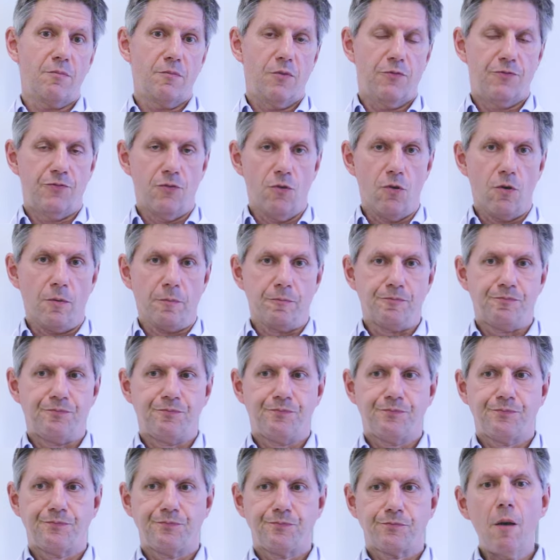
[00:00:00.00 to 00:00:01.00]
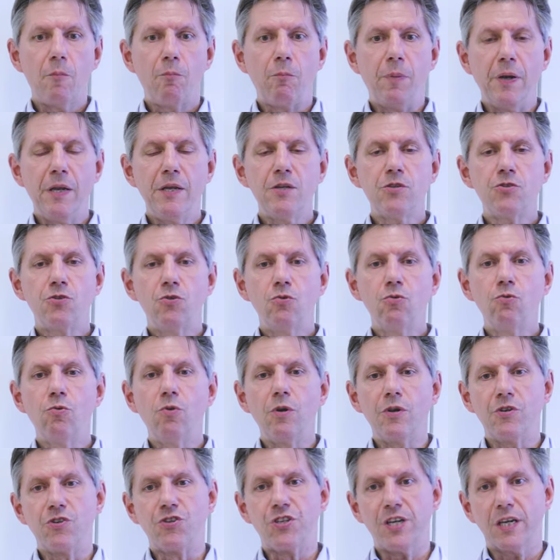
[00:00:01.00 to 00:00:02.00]
number four, please
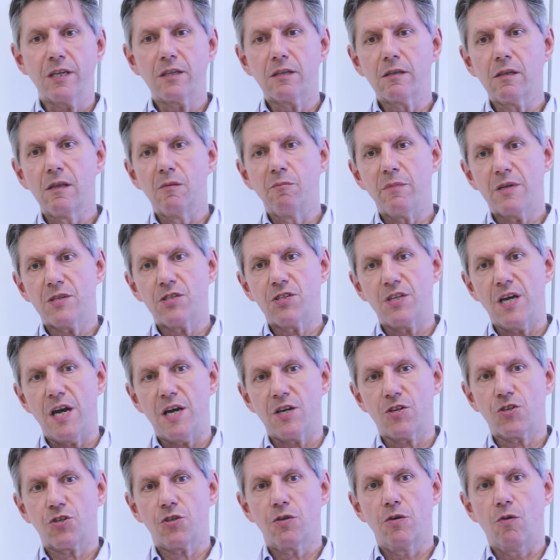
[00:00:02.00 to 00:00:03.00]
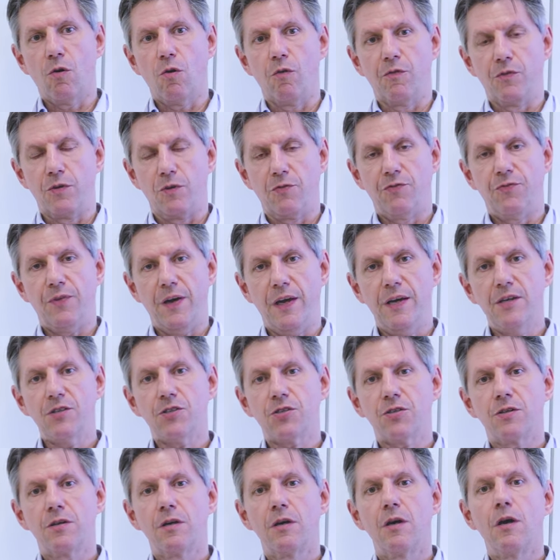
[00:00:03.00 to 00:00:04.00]
do gentle massage of your
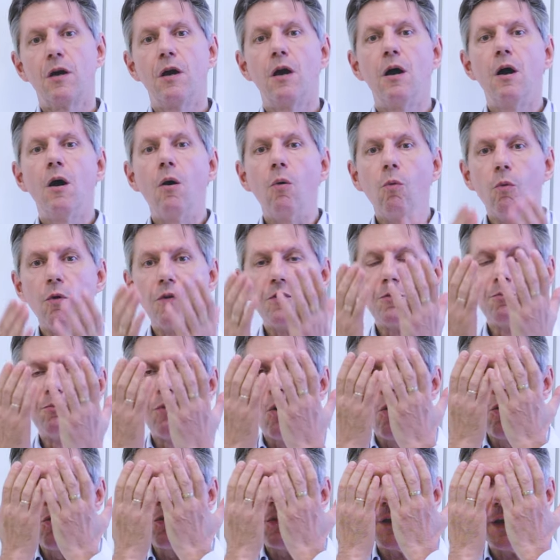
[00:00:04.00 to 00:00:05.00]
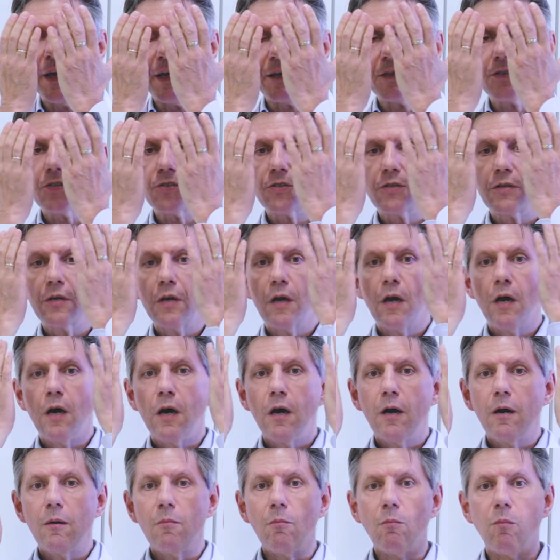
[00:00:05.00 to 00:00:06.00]
face with both hands,
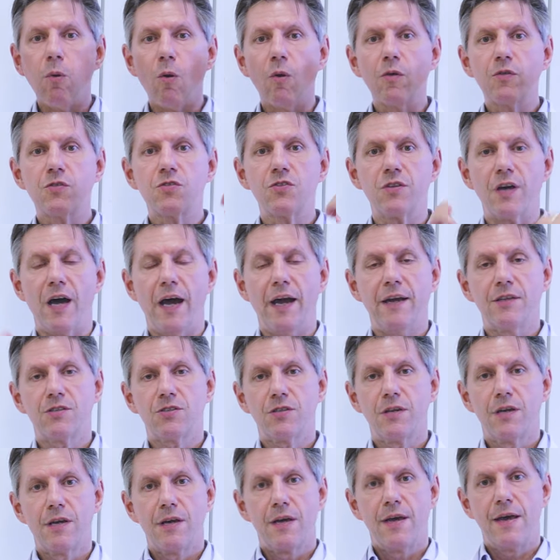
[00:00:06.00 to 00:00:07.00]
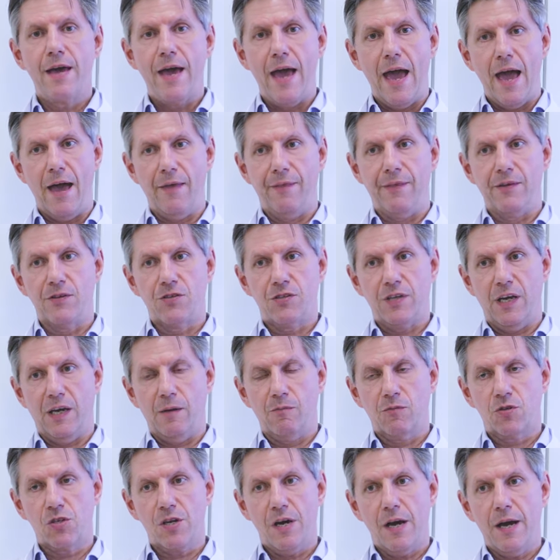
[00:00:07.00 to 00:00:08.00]
both sides at the
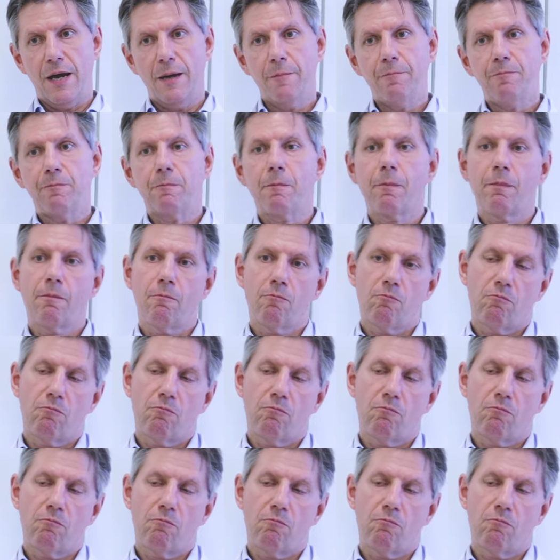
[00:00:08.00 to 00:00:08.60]
same time,